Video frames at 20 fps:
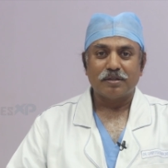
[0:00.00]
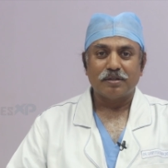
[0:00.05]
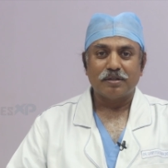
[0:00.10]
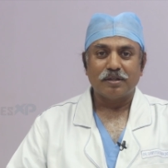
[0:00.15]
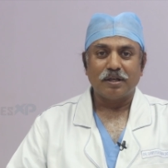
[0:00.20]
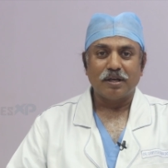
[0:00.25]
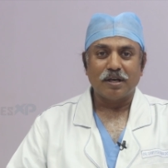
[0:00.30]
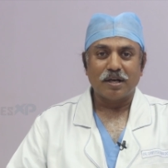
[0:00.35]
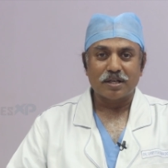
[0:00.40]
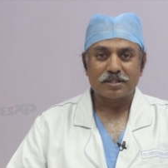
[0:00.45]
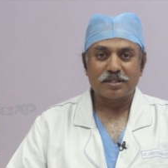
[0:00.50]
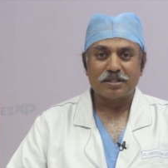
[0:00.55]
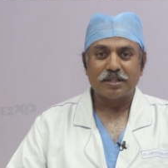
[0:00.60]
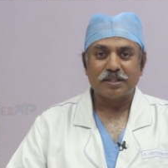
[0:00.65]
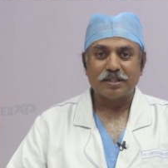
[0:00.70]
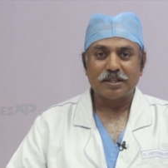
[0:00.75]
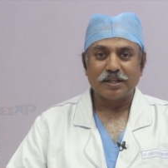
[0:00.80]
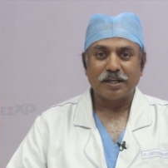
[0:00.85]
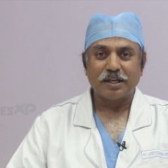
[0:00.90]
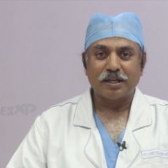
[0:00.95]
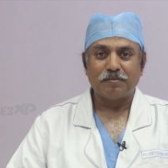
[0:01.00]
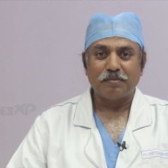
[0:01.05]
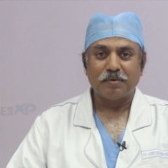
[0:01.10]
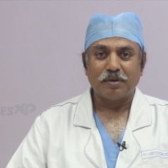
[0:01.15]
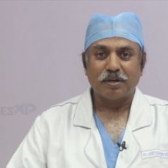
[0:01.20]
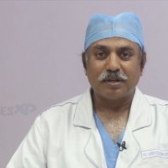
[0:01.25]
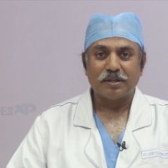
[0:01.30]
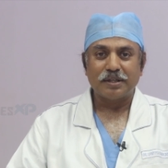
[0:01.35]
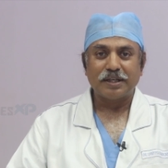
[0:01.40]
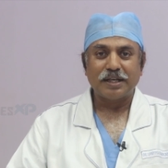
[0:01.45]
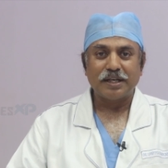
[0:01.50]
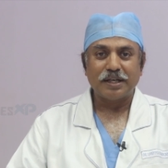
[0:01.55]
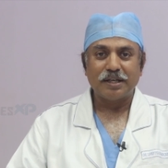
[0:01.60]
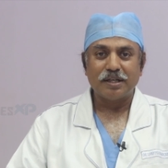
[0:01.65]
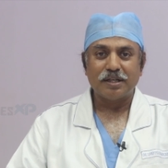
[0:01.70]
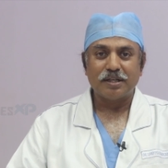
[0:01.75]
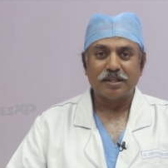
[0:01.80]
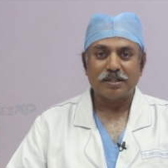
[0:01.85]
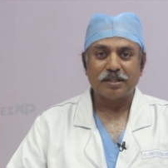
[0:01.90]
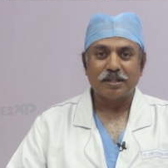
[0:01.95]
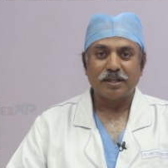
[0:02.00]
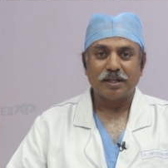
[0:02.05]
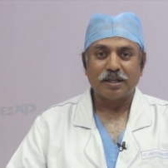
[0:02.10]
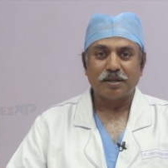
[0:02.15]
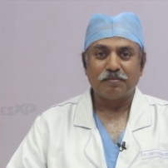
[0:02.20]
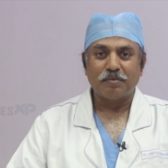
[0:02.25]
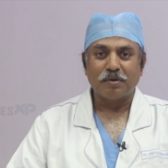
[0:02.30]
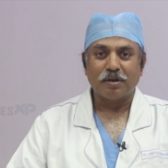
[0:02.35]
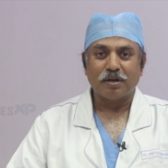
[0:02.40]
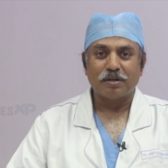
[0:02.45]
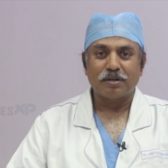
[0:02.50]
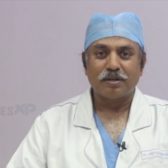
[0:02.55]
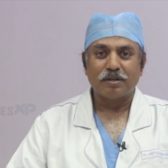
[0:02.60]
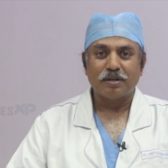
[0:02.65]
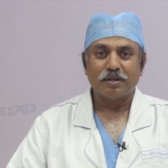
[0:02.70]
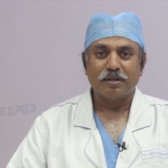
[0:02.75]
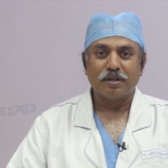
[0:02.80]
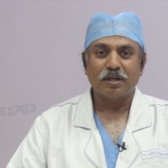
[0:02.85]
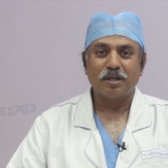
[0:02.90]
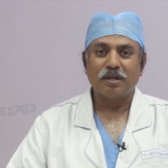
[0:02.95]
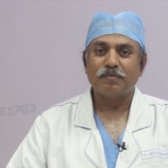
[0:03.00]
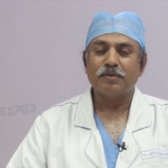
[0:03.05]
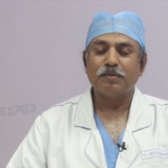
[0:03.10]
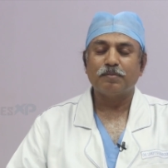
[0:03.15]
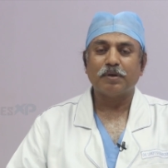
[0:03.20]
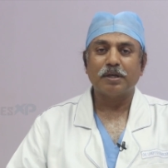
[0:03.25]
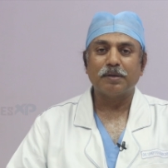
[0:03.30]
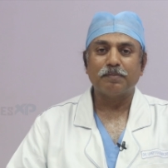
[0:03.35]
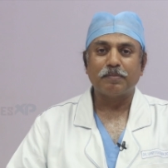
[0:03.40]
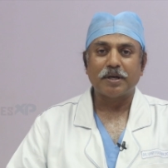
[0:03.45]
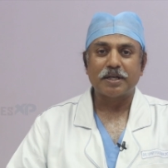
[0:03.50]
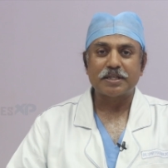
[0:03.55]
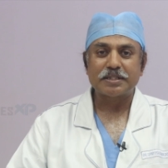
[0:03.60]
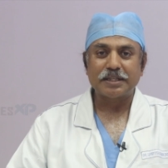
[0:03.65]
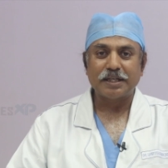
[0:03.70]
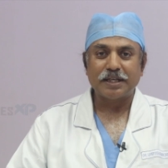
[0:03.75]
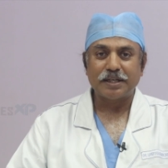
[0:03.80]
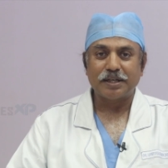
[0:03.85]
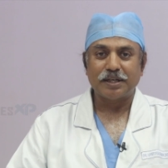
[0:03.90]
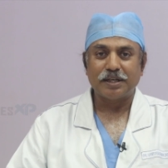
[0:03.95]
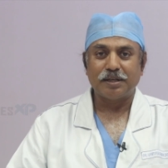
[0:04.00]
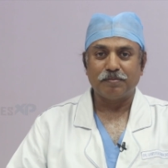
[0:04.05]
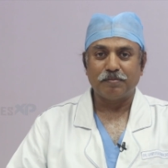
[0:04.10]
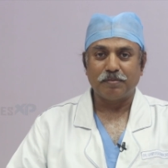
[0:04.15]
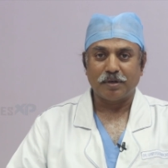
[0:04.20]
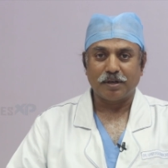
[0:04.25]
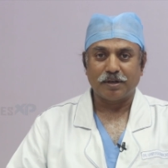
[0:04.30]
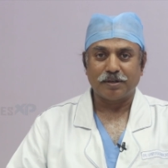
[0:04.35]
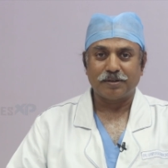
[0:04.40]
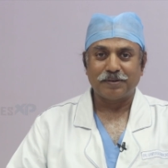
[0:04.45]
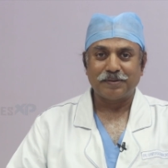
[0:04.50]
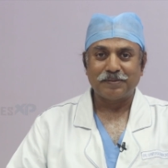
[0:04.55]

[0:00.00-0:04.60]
the lungs does not get blood, the kidney does not get blood, none of the body parts get any blood.